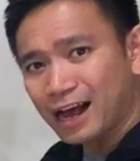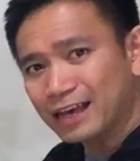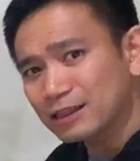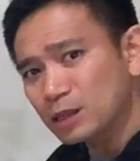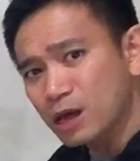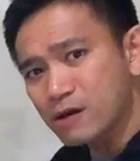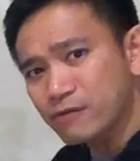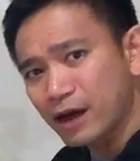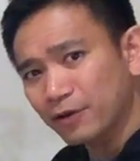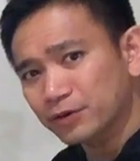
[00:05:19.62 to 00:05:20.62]
I
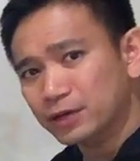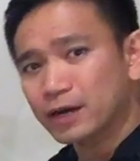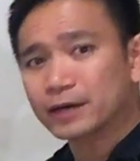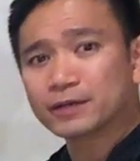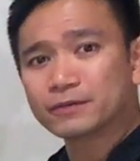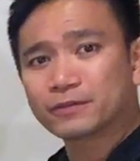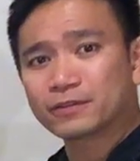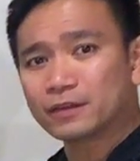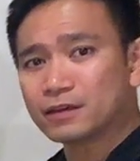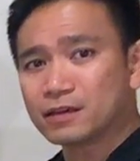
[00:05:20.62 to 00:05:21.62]
love how they're kind of
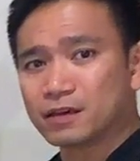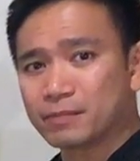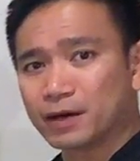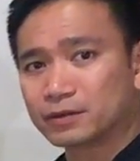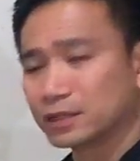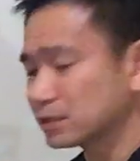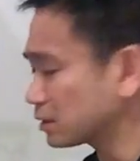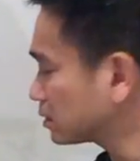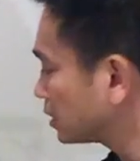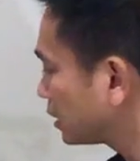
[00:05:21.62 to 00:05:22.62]
thinking about
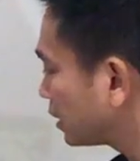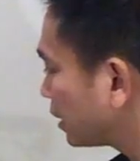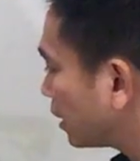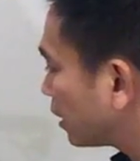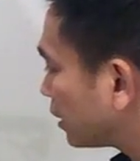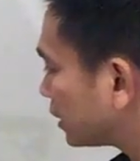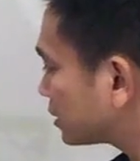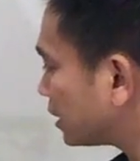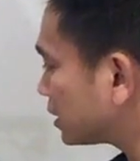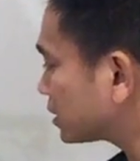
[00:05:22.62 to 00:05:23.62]
this.
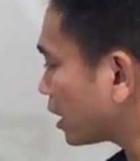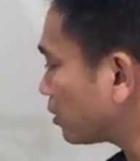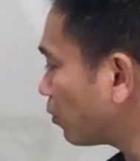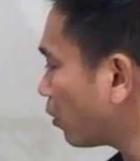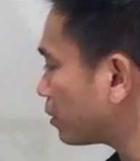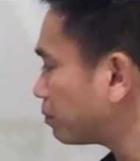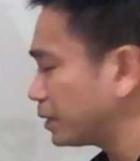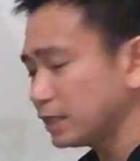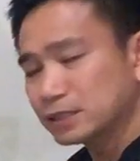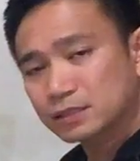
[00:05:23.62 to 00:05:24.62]
It is a
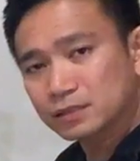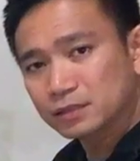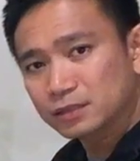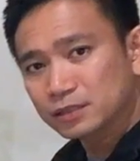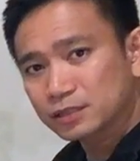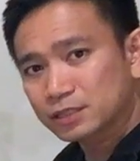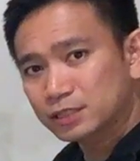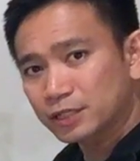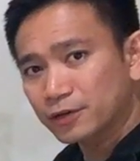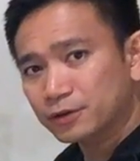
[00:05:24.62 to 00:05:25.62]
one-piece
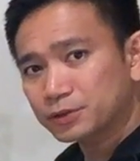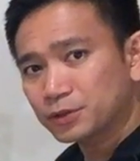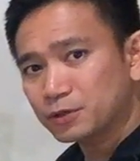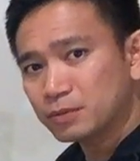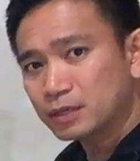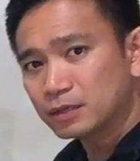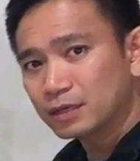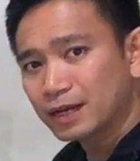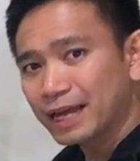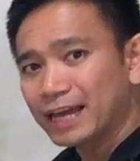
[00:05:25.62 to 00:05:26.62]
stereo
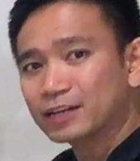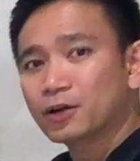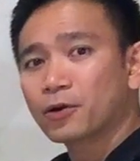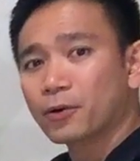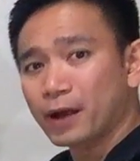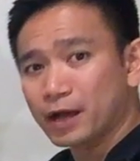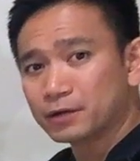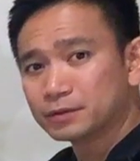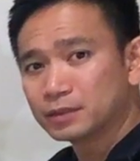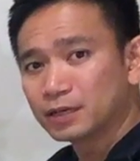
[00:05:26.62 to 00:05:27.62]
and
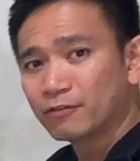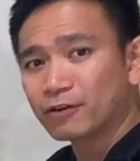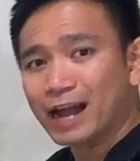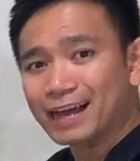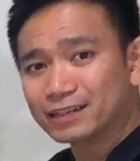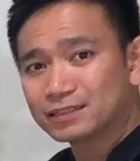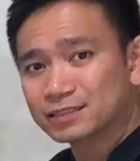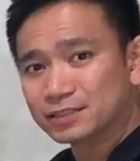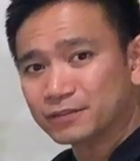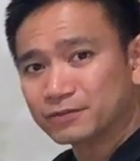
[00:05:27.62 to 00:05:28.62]
crown for added
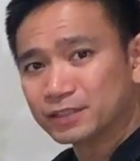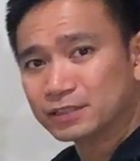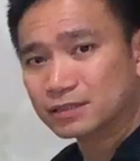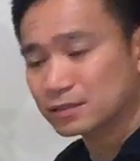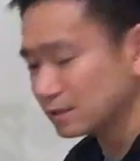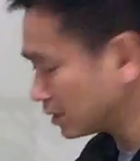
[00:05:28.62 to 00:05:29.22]
stiffness.